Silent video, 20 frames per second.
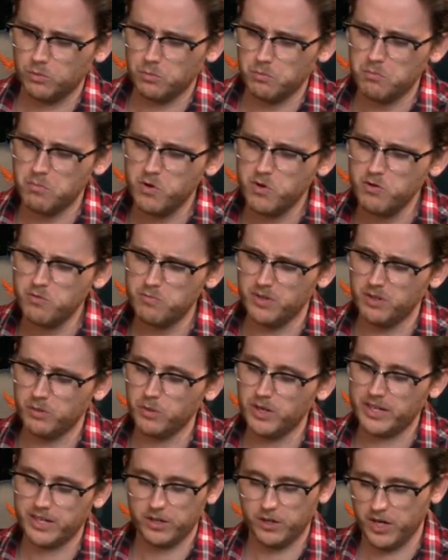Movement.
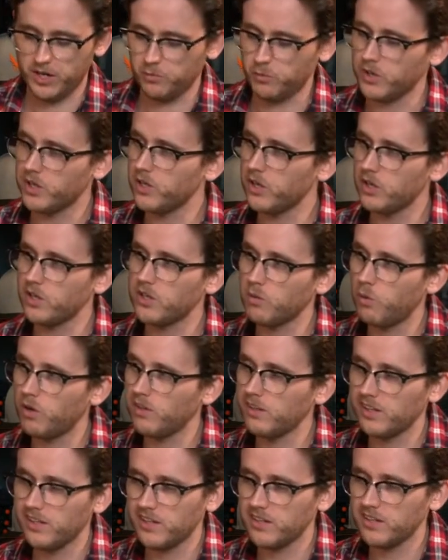Well, okay, no, we're going to go to the
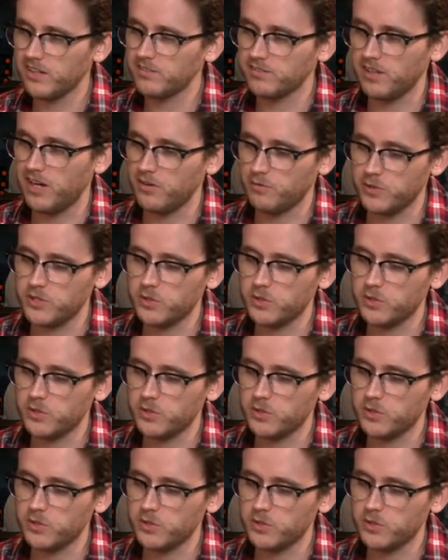quality of life.